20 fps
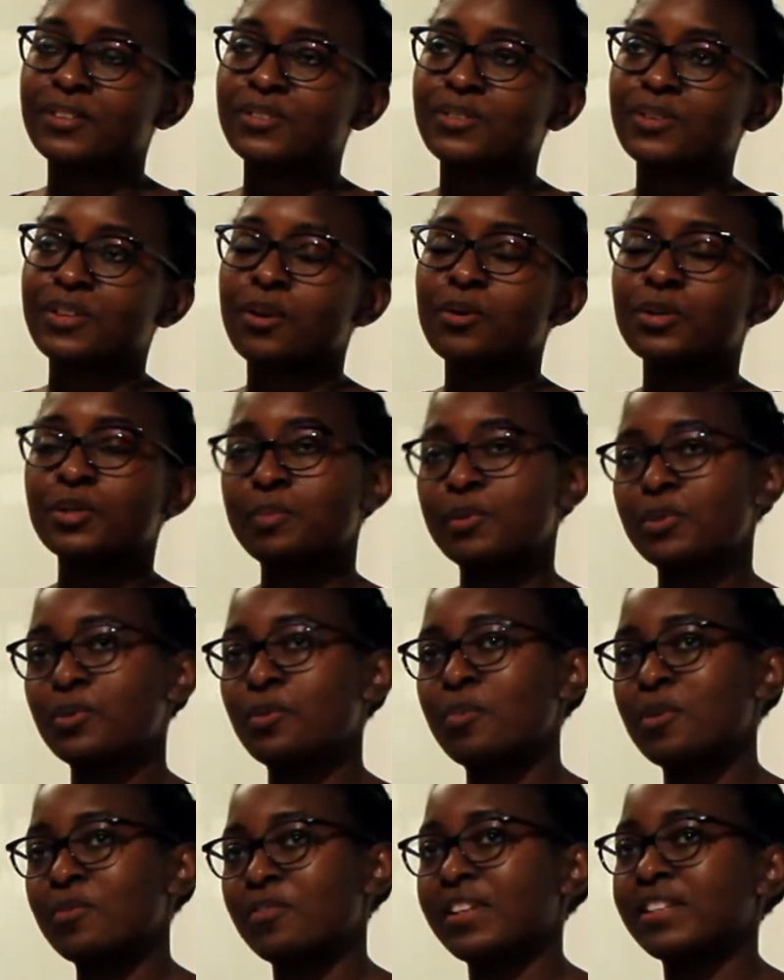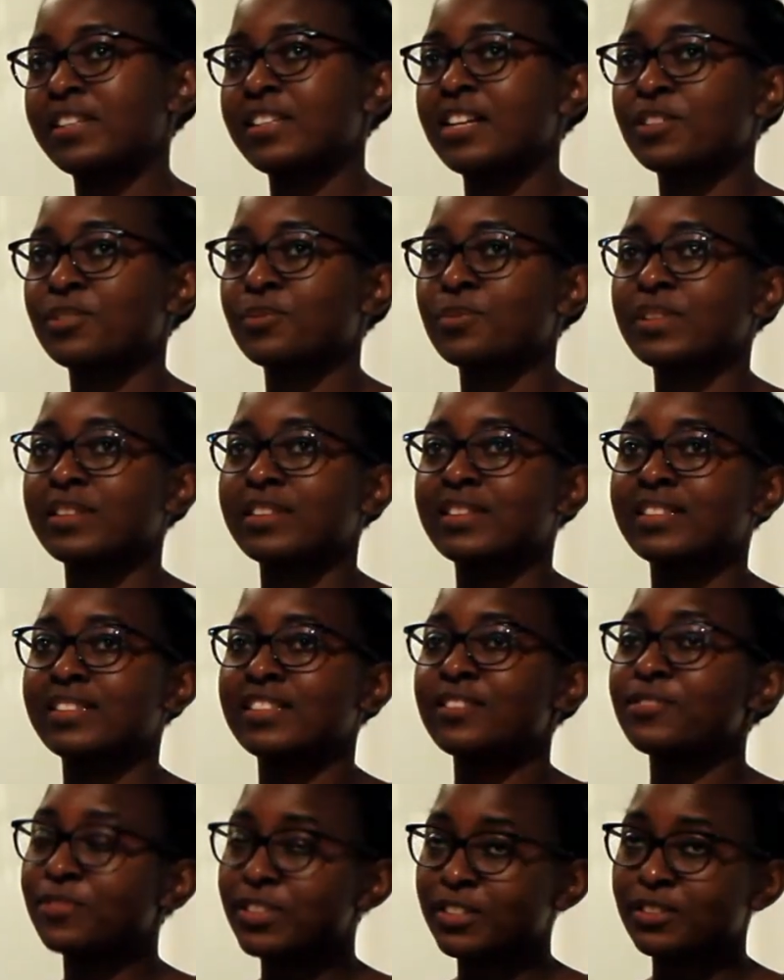So the hospital provided us with
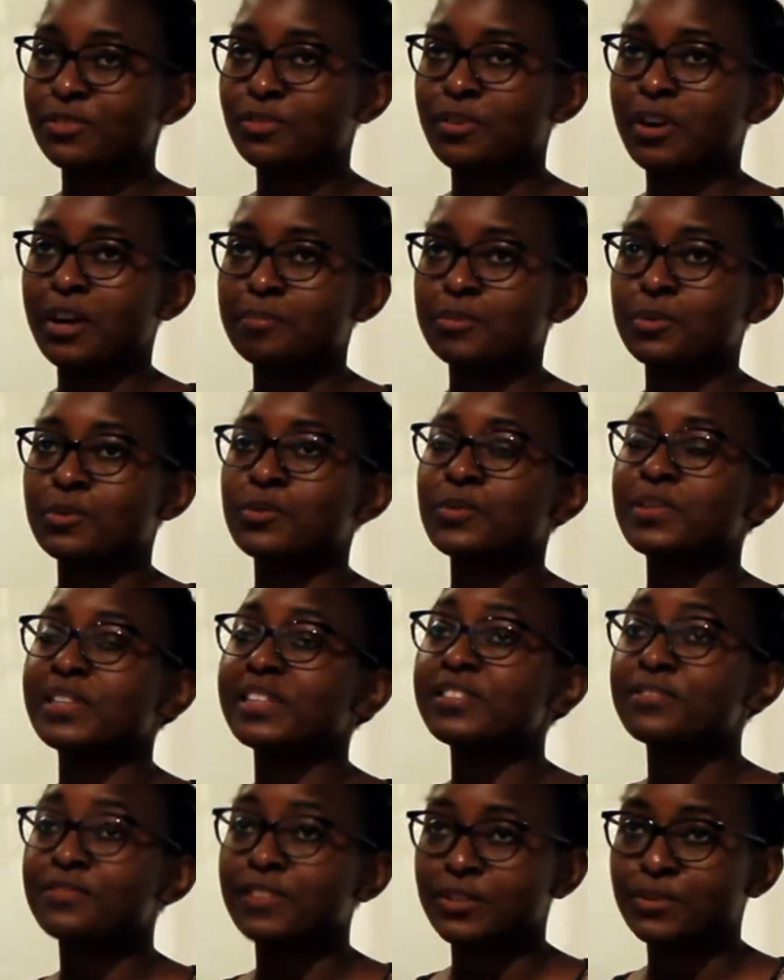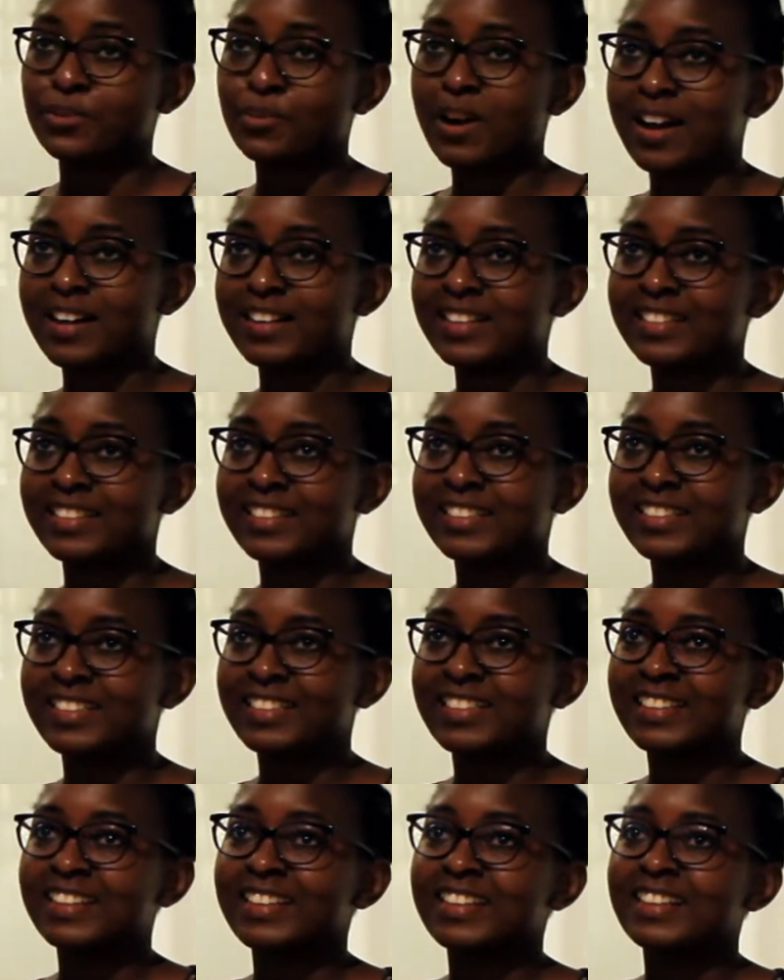different scrubs which we leave at work
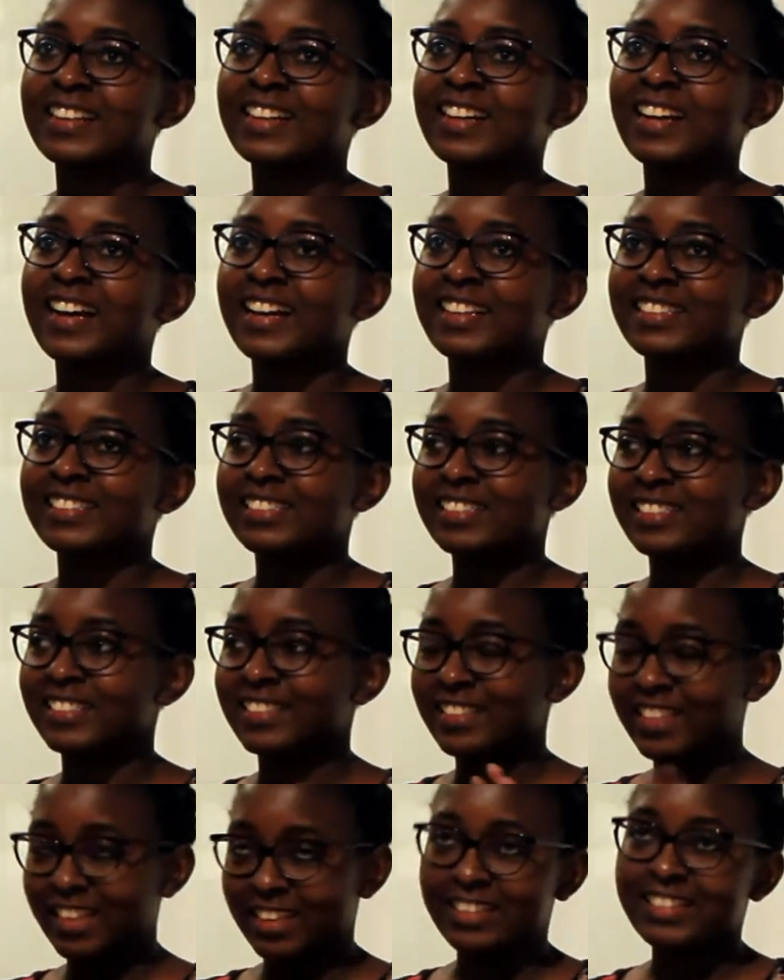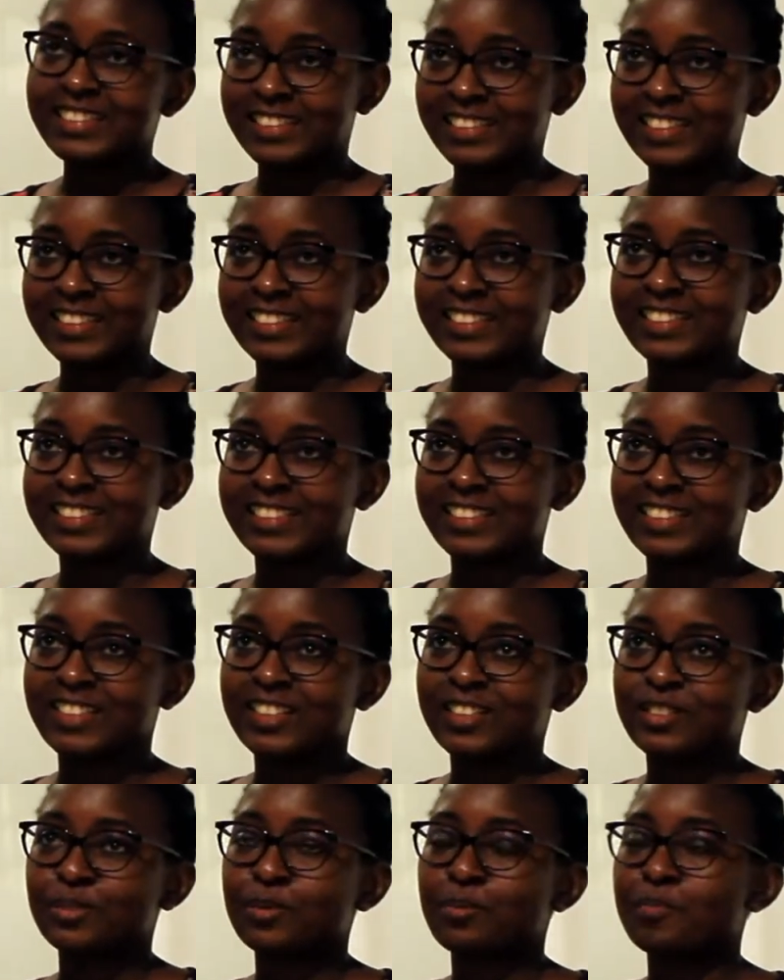and they clean
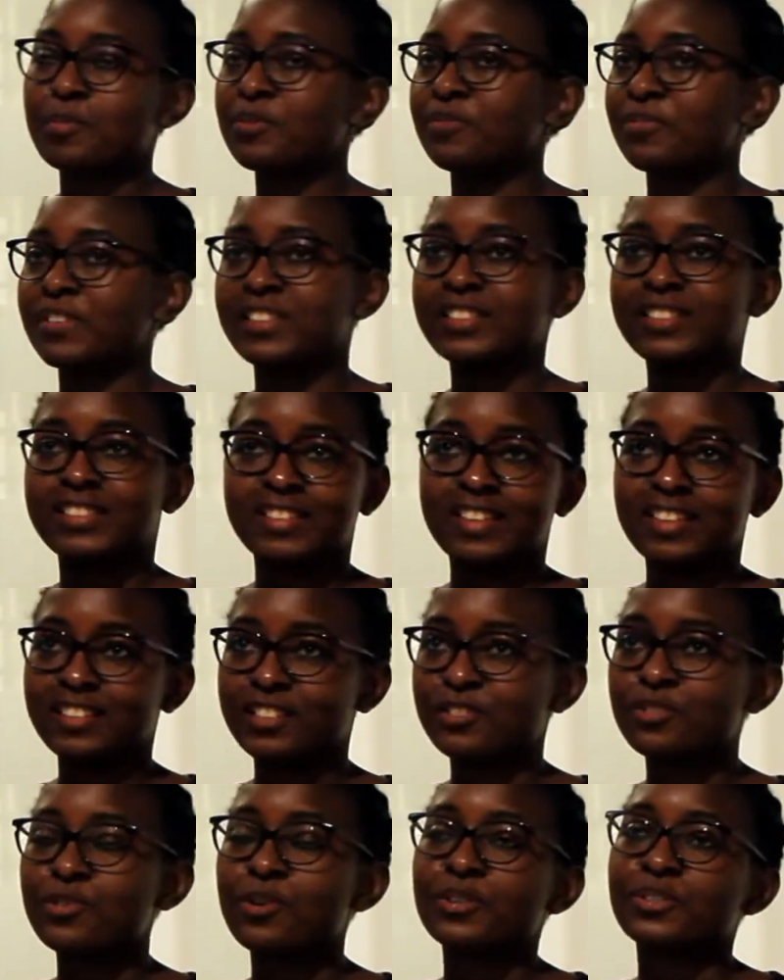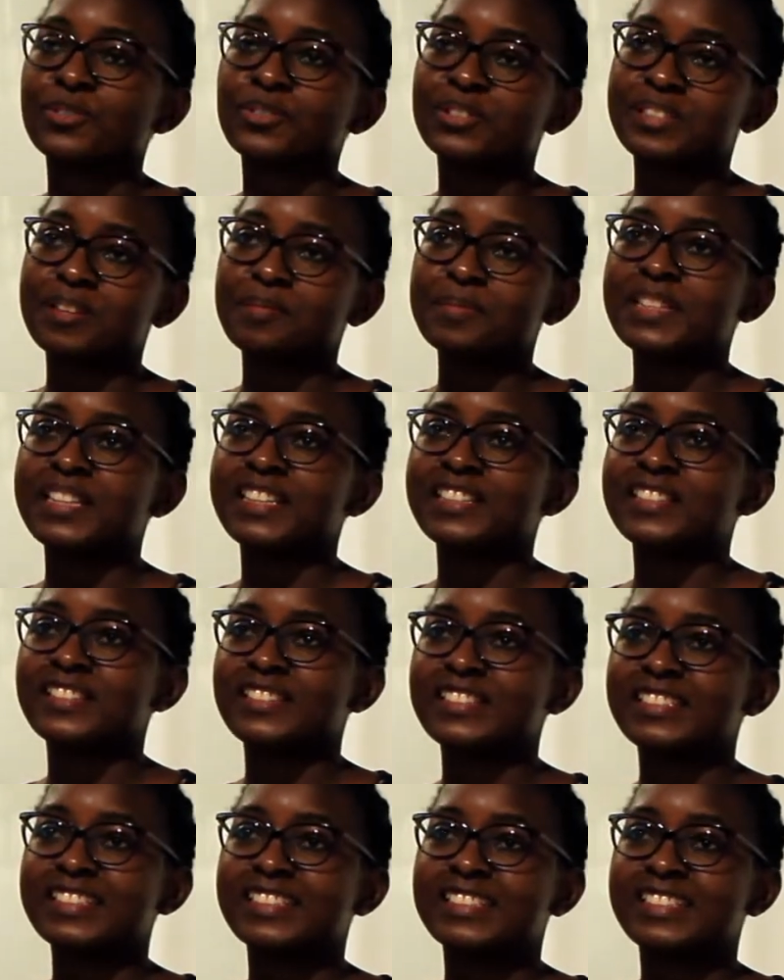to prevent any
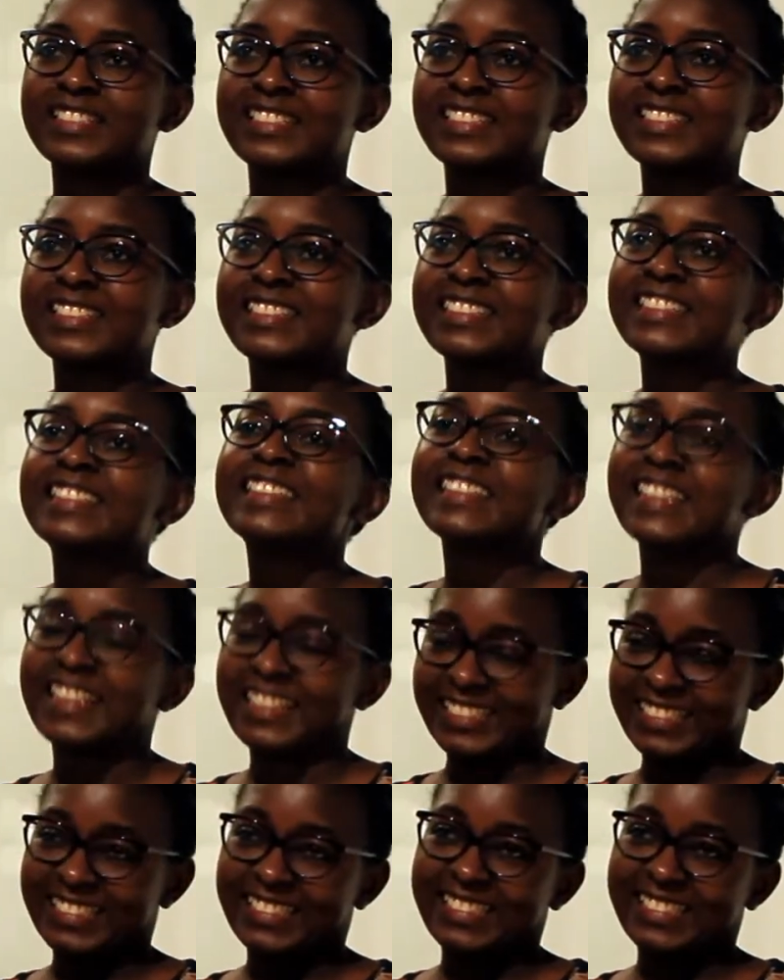cross-contamination. Yes.